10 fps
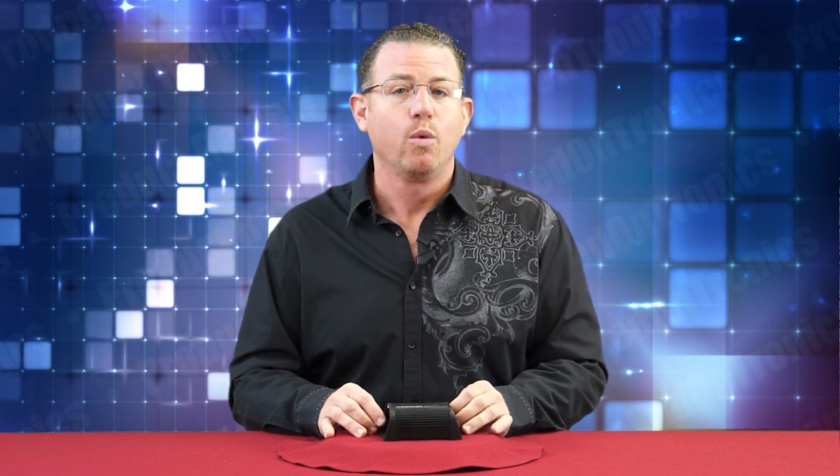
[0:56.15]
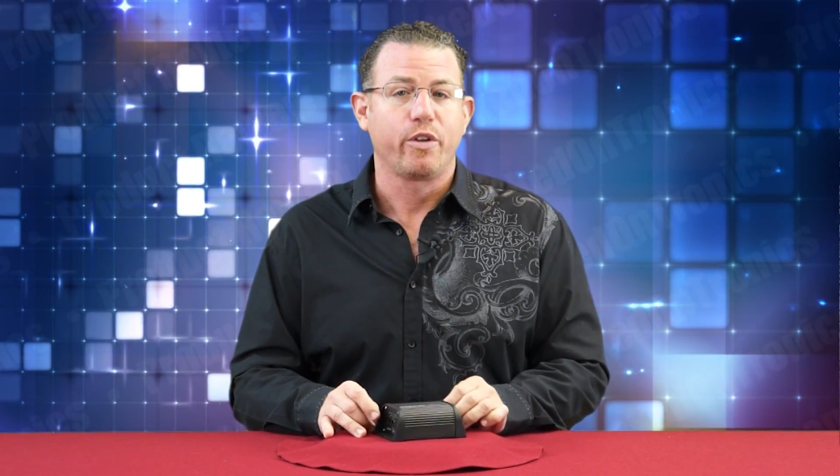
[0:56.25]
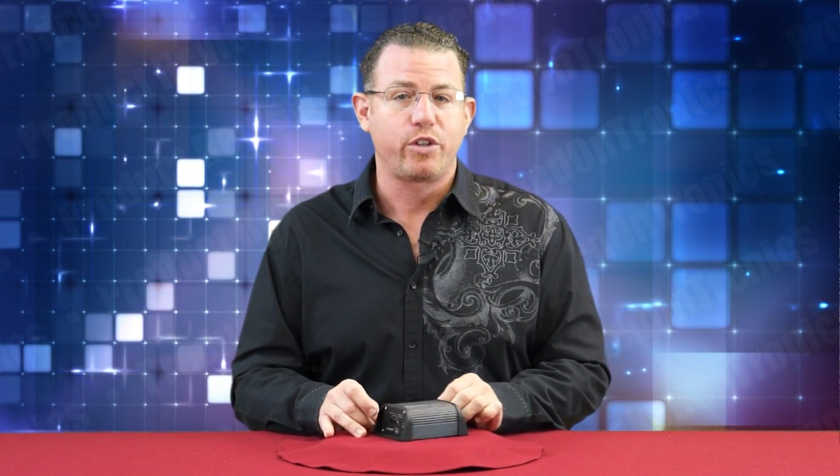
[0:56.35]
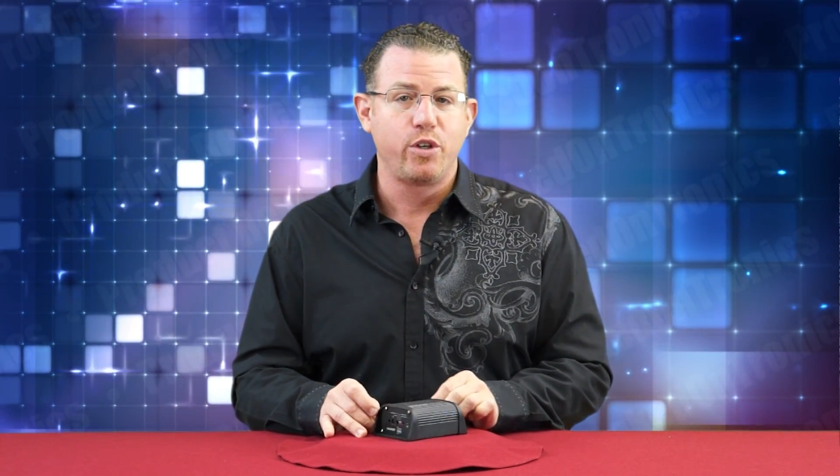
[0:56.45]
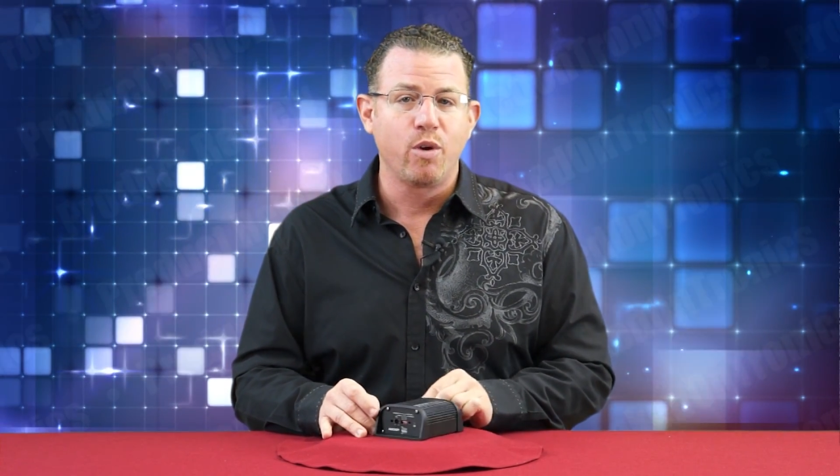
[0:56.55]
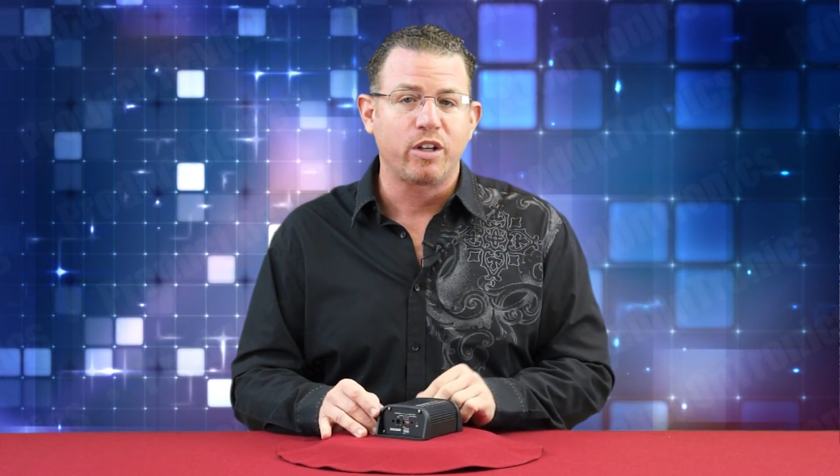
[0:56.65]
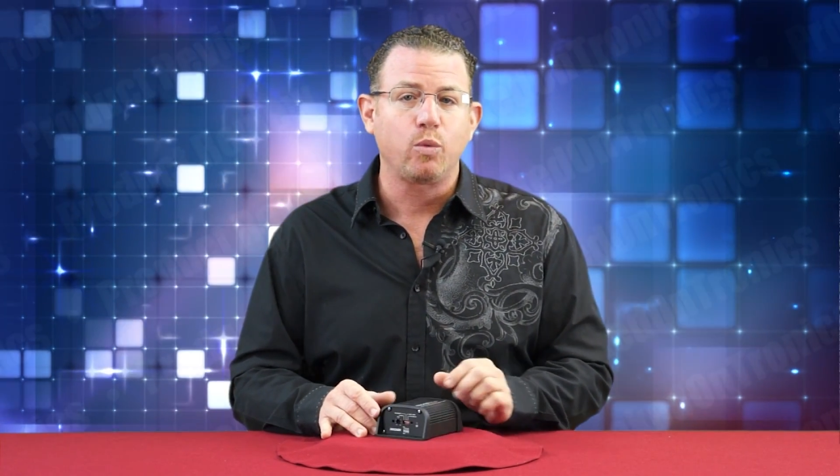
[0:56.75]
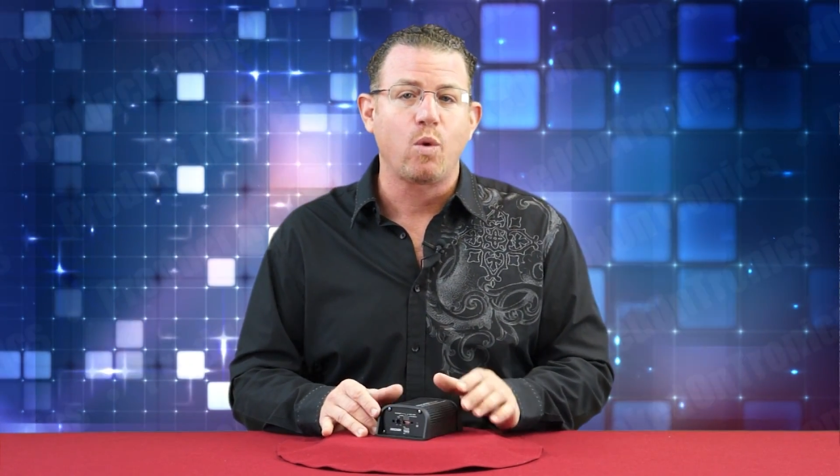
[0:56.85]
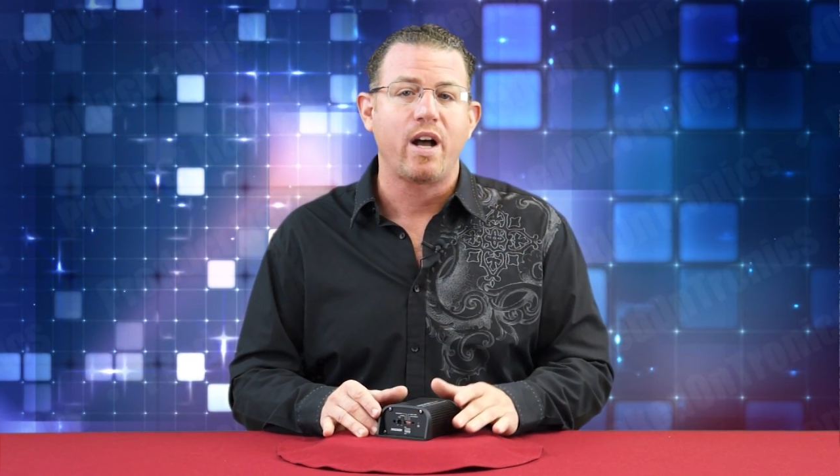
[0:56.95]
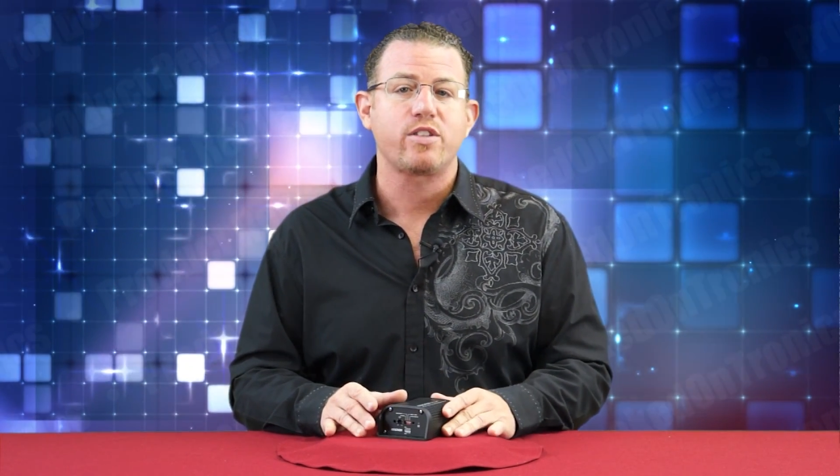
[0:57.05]
with
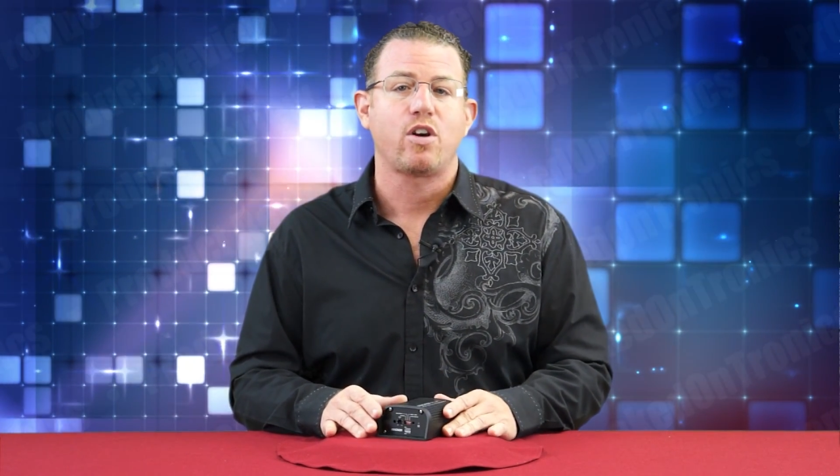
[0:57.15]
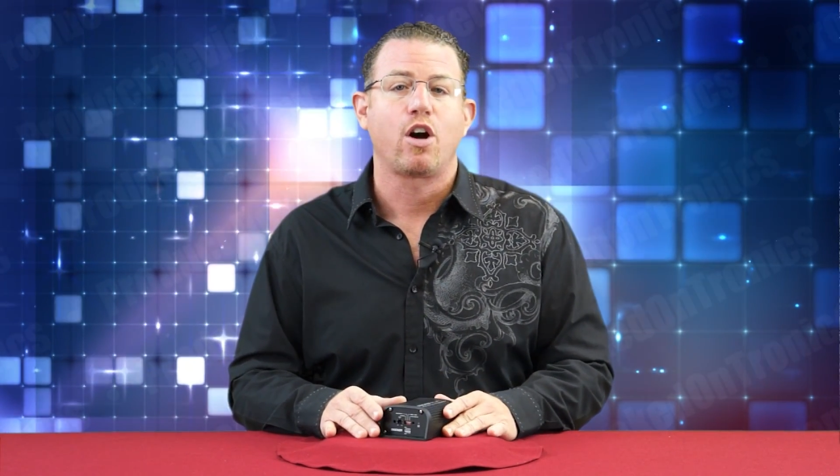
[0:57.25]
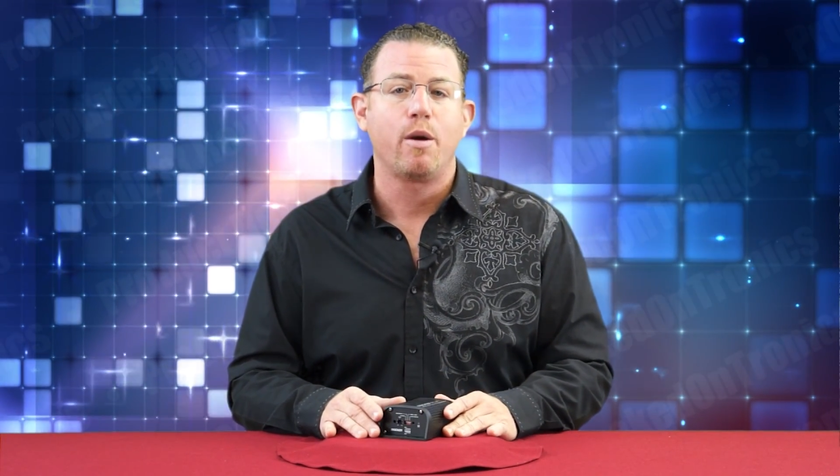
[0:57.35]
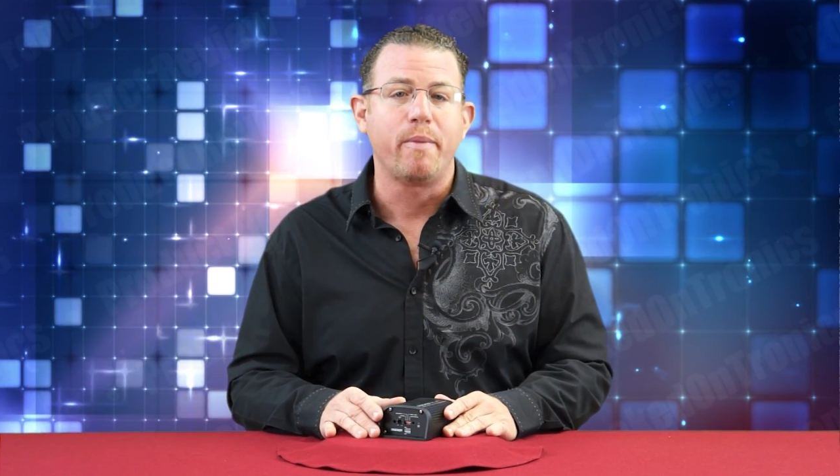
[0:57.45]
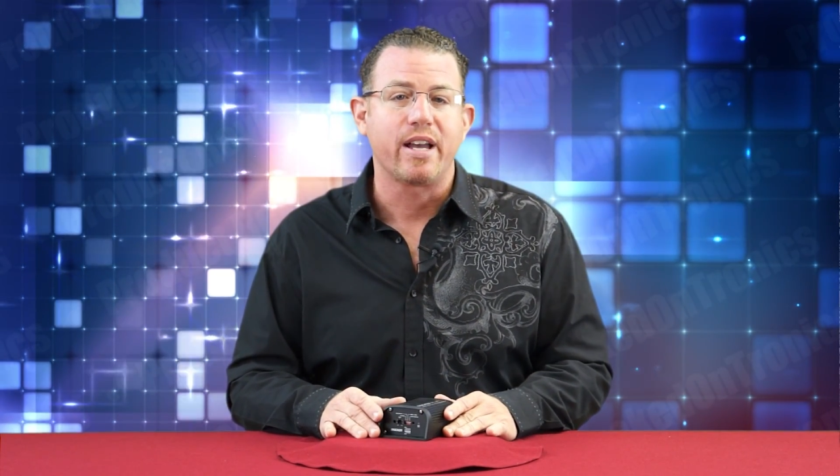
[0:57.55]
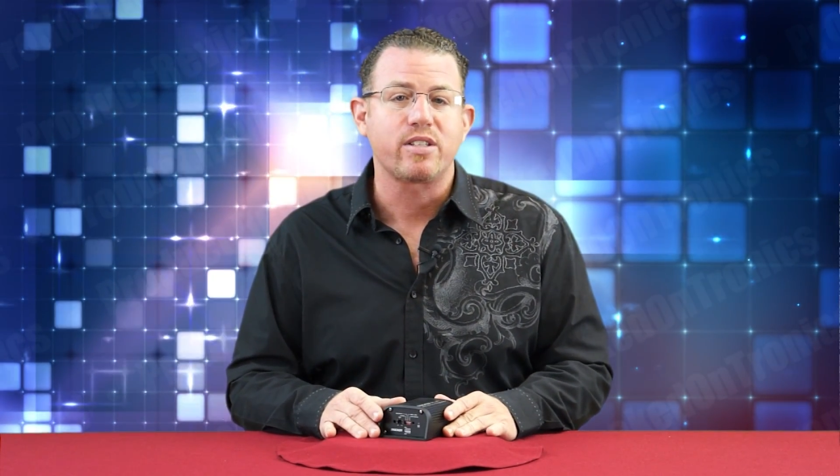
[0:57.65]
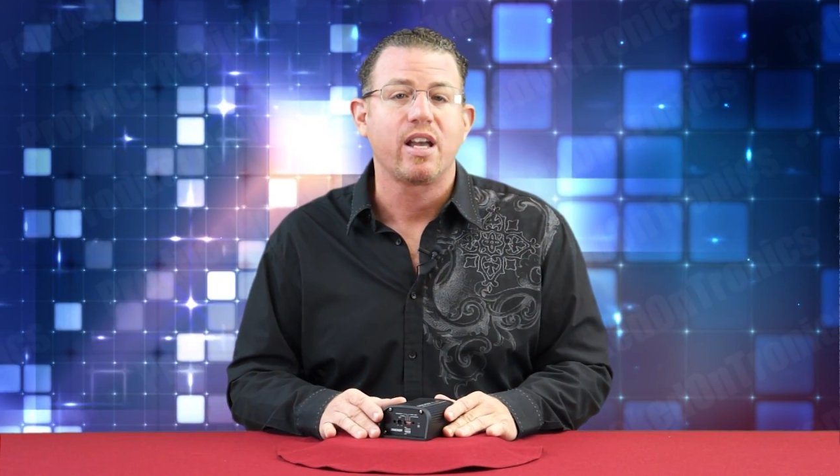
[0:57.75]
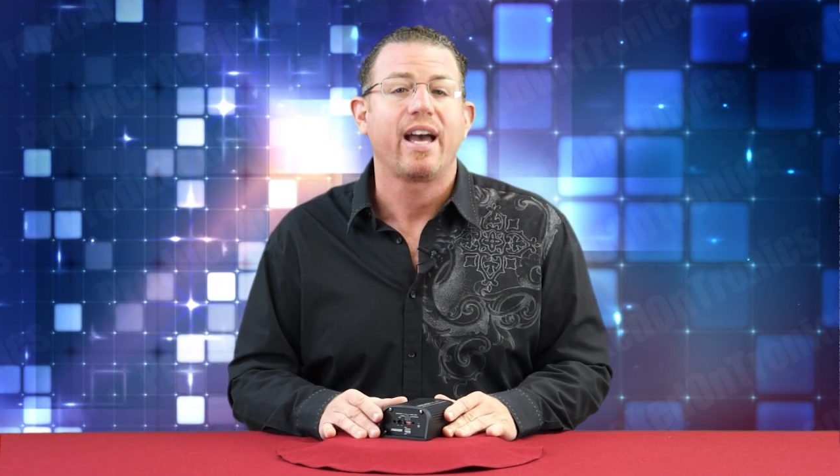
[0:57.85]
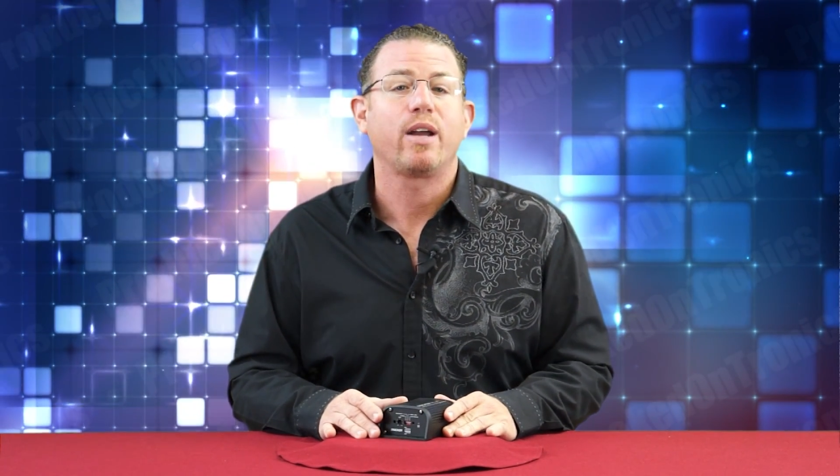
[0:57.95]
200 watts RMS